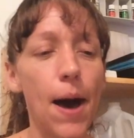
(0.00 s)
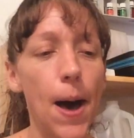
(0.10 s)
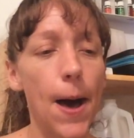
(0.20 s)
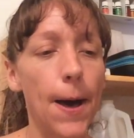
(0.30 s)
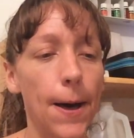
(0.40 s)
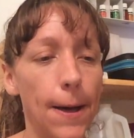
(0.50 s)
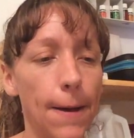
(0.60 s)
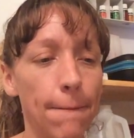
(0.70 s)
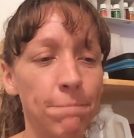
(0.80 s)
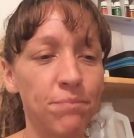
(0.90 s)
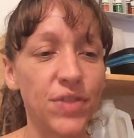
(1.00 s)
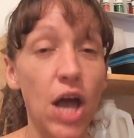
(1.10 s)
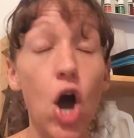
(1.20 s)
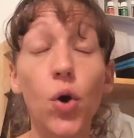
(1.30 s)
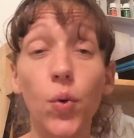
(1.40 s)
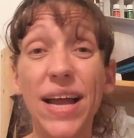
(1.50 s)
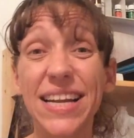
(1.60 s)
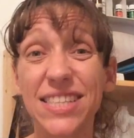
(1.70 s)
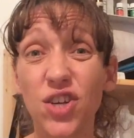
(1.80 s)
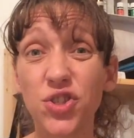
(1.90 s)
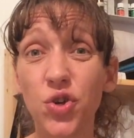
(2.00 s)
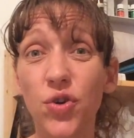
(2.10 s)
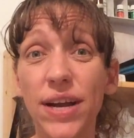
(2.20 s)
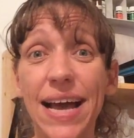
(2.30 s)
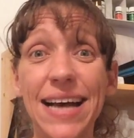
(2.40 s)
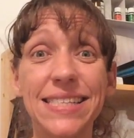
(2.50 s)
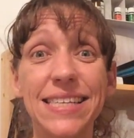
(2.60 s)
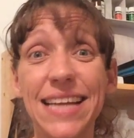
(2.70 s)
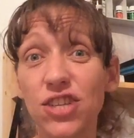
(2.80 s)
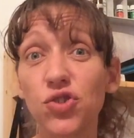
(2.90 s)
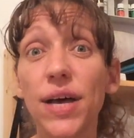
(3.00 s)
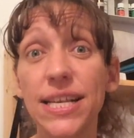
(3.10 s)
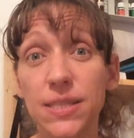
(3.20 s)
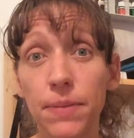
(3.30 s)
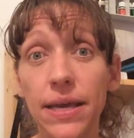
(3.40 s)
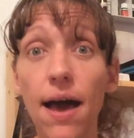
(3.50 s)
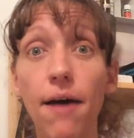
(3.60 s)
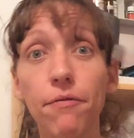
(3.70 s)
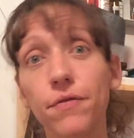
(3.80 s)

And it's also great. It has a natural SPF.